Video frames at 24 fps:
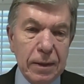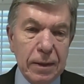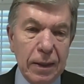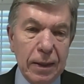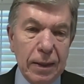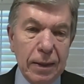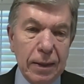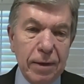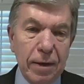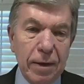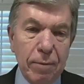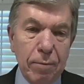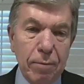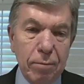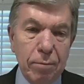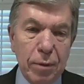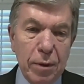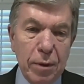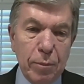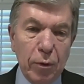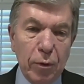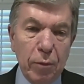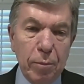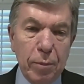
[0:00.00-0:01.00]
uh, they
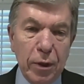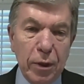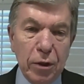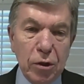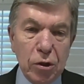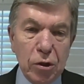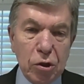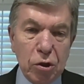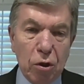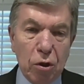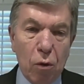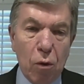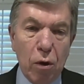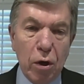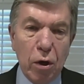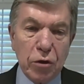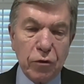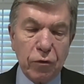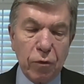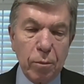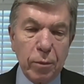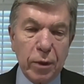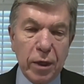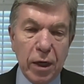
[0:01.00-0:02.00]
people have been
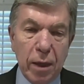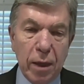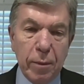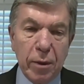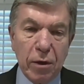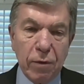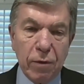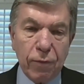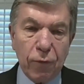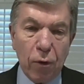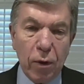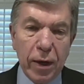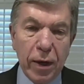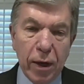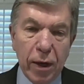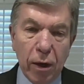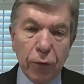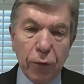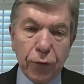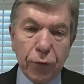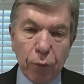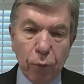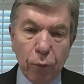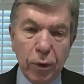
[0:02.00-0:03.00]
discouraged from coming for
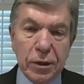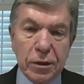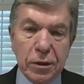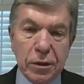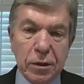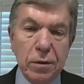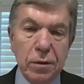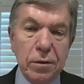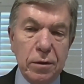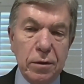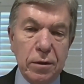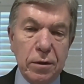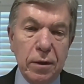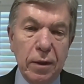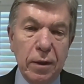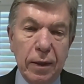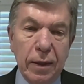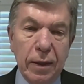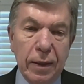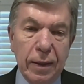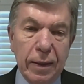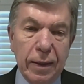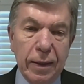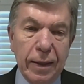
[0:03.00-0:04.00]
health reasons
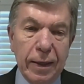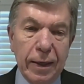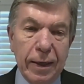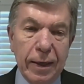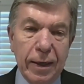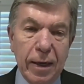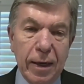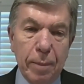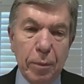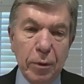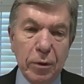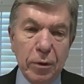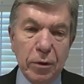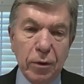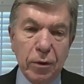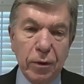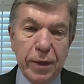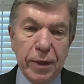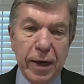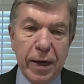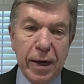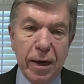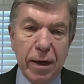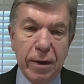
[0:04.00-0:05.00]
uh, up until
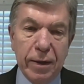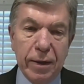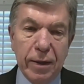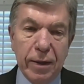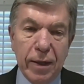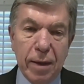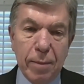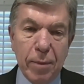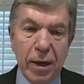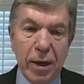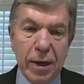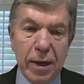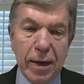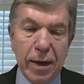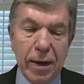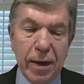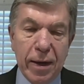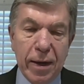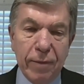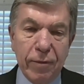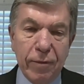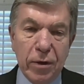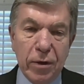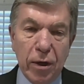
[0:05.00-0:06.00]
now, and they might now
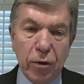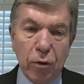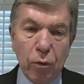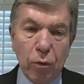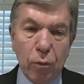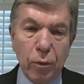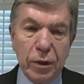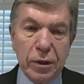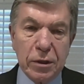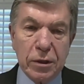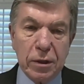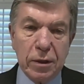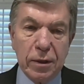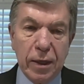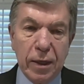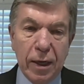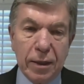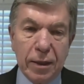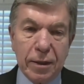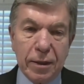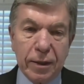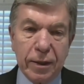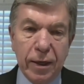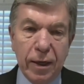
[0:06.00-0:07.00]
have another reason
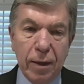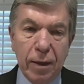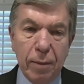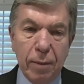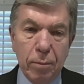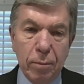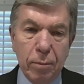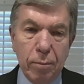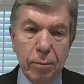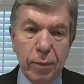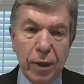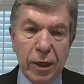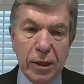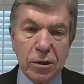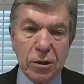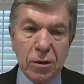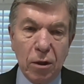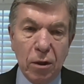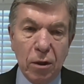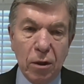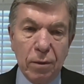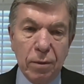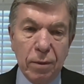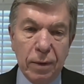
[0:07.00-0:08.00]
not to come based
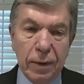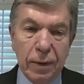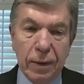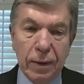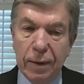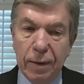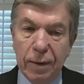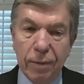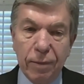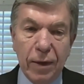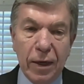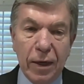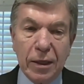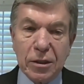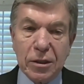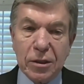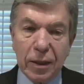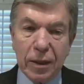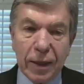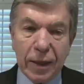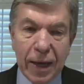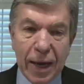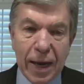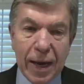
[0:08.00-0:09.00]
on things
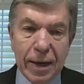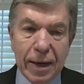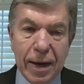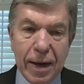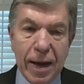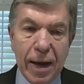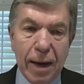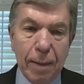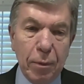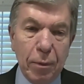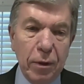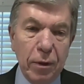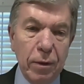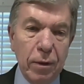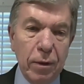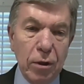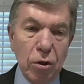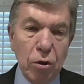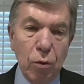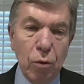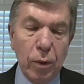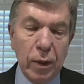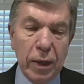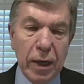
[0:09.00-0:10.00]
that can happen
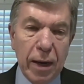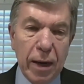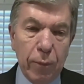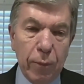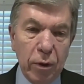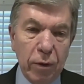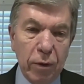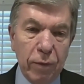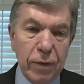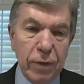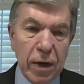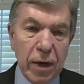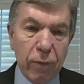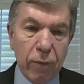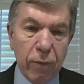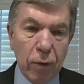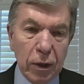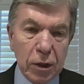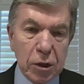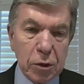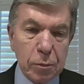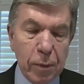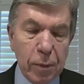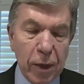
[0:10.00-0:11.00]
that you and I would have
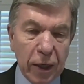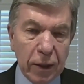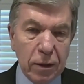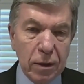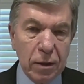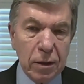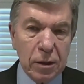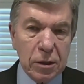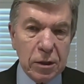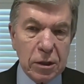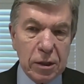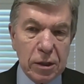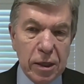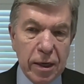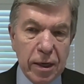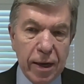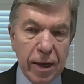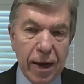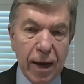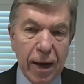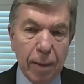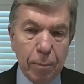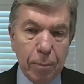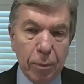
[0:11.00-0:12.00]
never expected to see
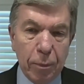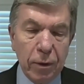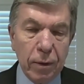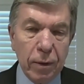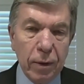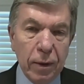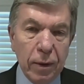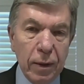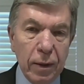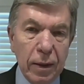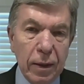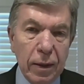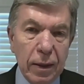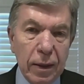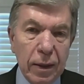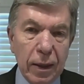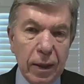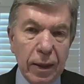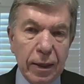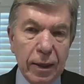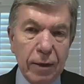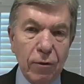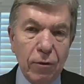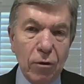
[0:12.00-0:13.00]
happen
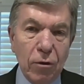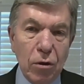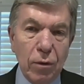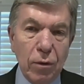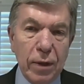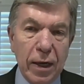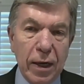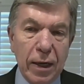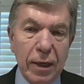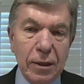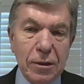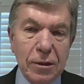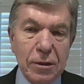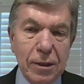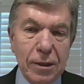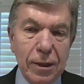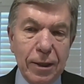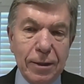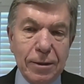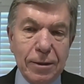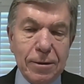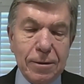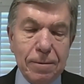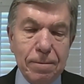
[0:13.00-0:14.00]
uh, in the United
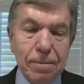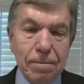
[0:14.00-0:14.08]
States.